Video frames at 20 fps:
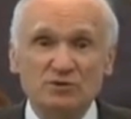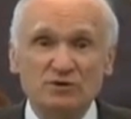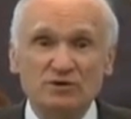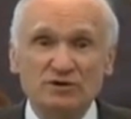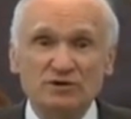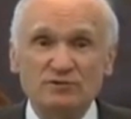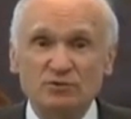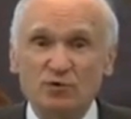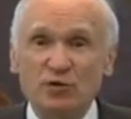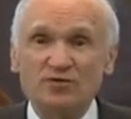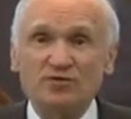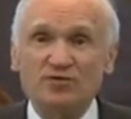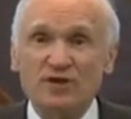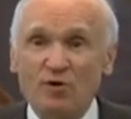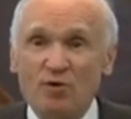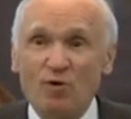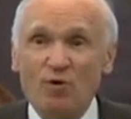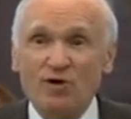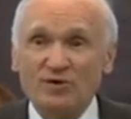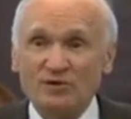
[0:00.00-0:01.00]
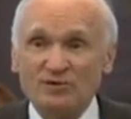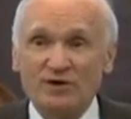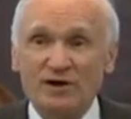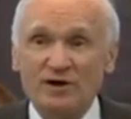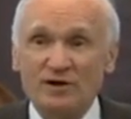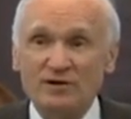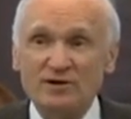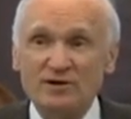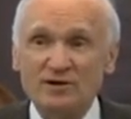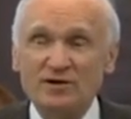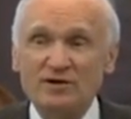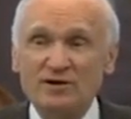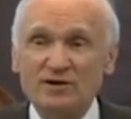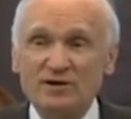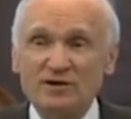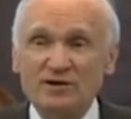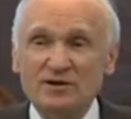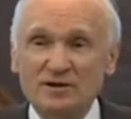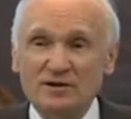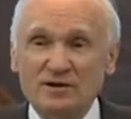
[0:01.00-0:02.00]
or
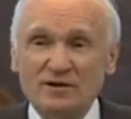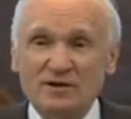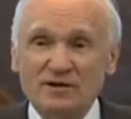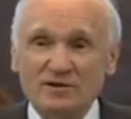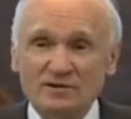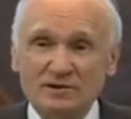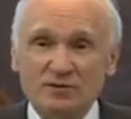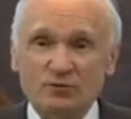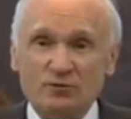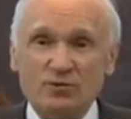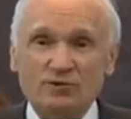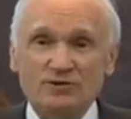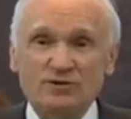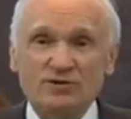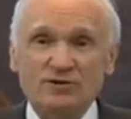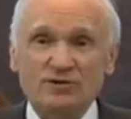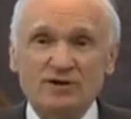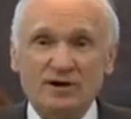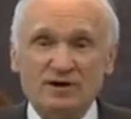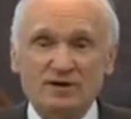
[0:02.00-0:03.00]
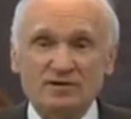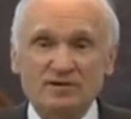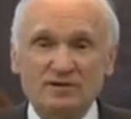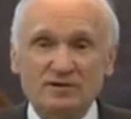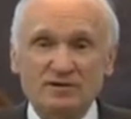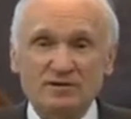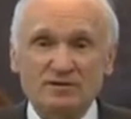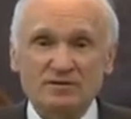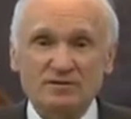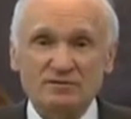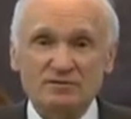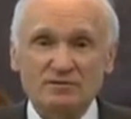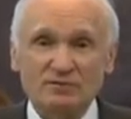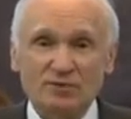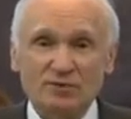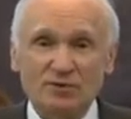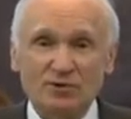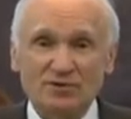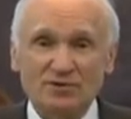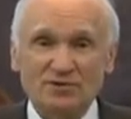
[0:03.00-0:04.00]
archbishops Or maybe when you make
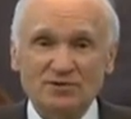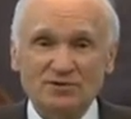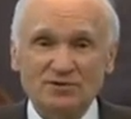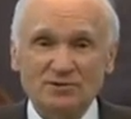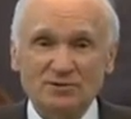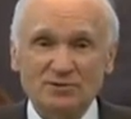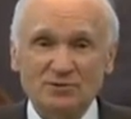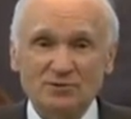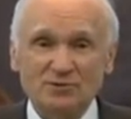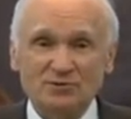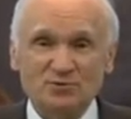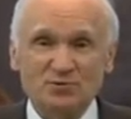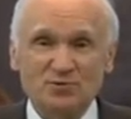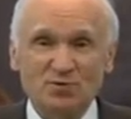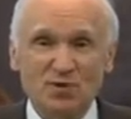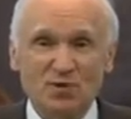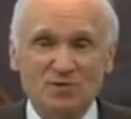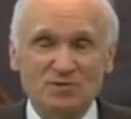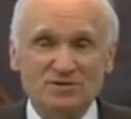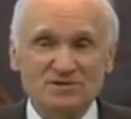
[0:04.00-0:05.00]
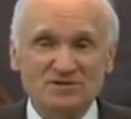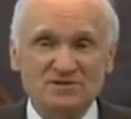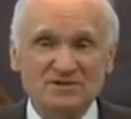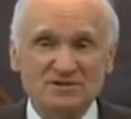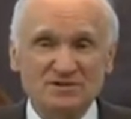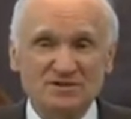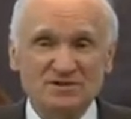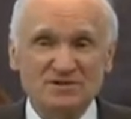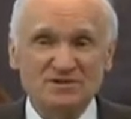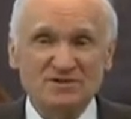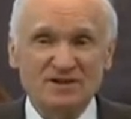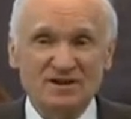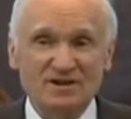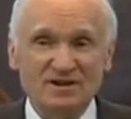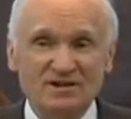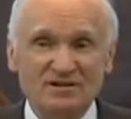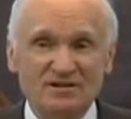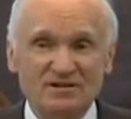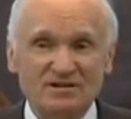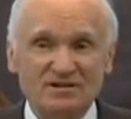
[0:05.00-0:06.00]
miracles in the future and
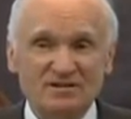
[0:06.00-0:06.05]
people